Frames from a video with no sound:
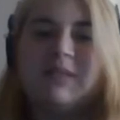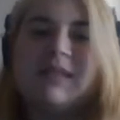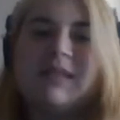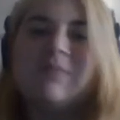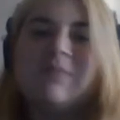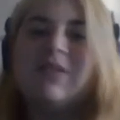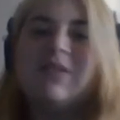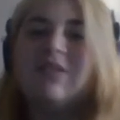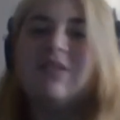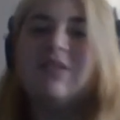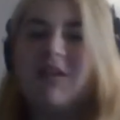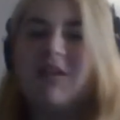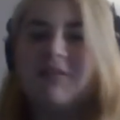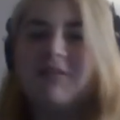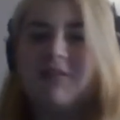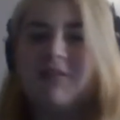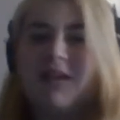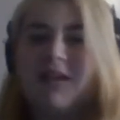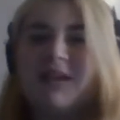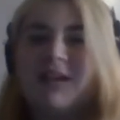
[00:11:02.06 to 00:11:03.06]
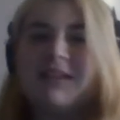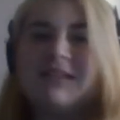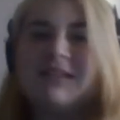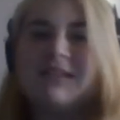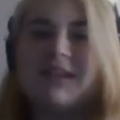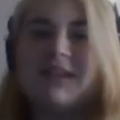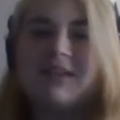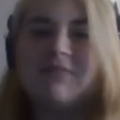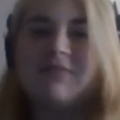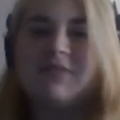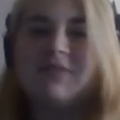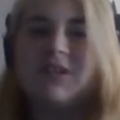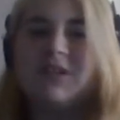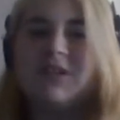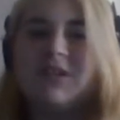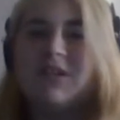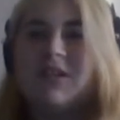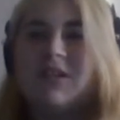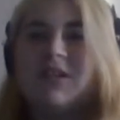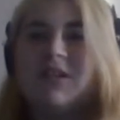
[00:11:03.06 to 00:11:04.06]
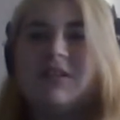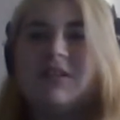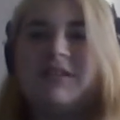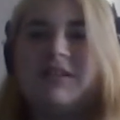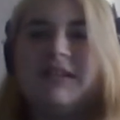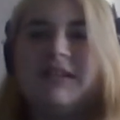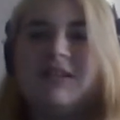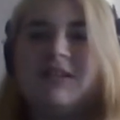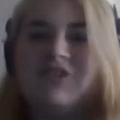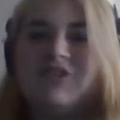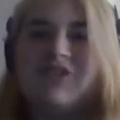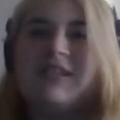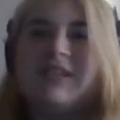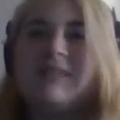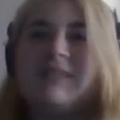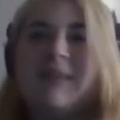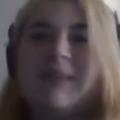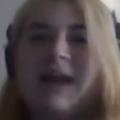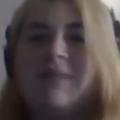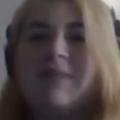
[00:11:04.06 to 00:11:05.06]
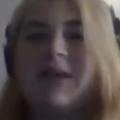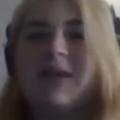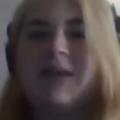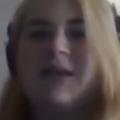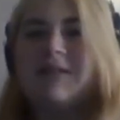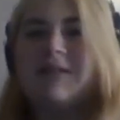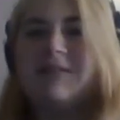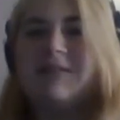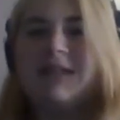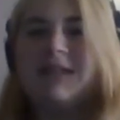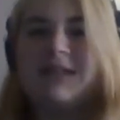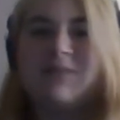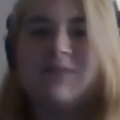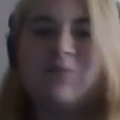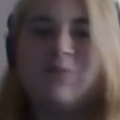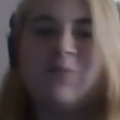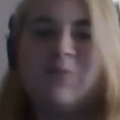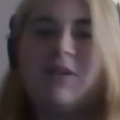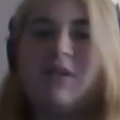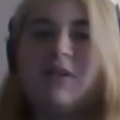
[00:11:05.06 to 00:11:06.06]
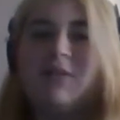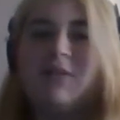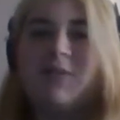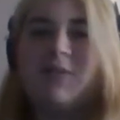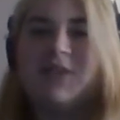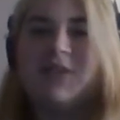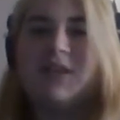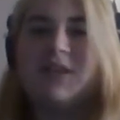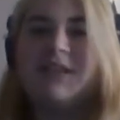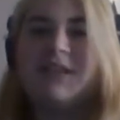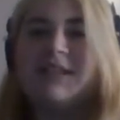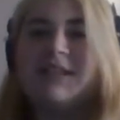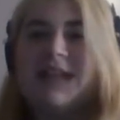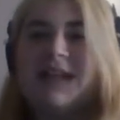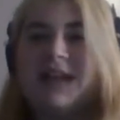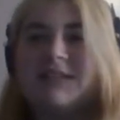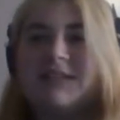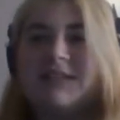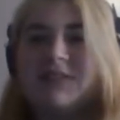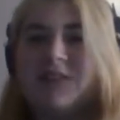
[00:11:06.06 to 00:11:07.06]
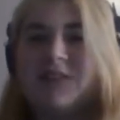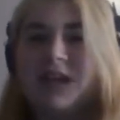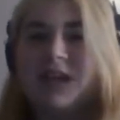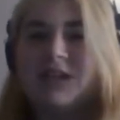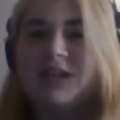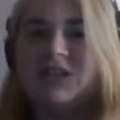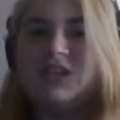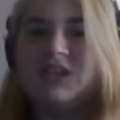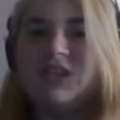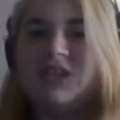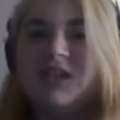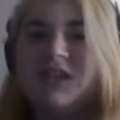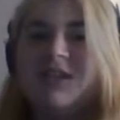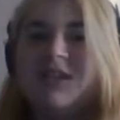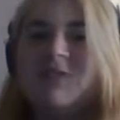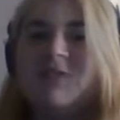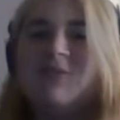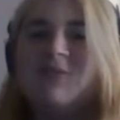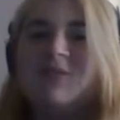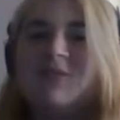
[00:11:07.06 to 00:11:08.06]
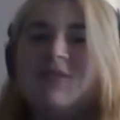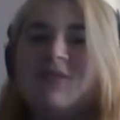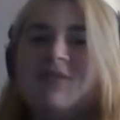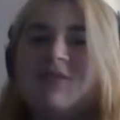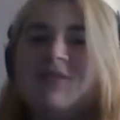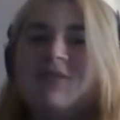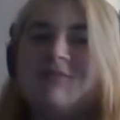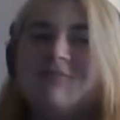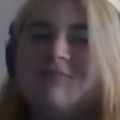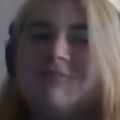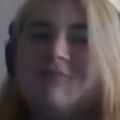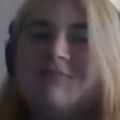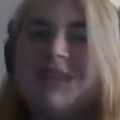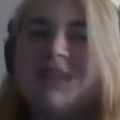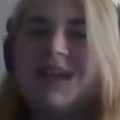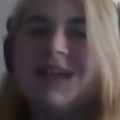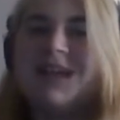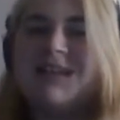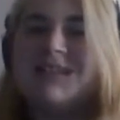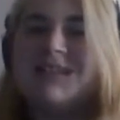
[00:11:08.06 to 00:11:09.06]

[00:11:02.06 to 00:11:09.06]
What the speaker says: something along the lines of, it's just Batman. That's well within his acting range. Well, to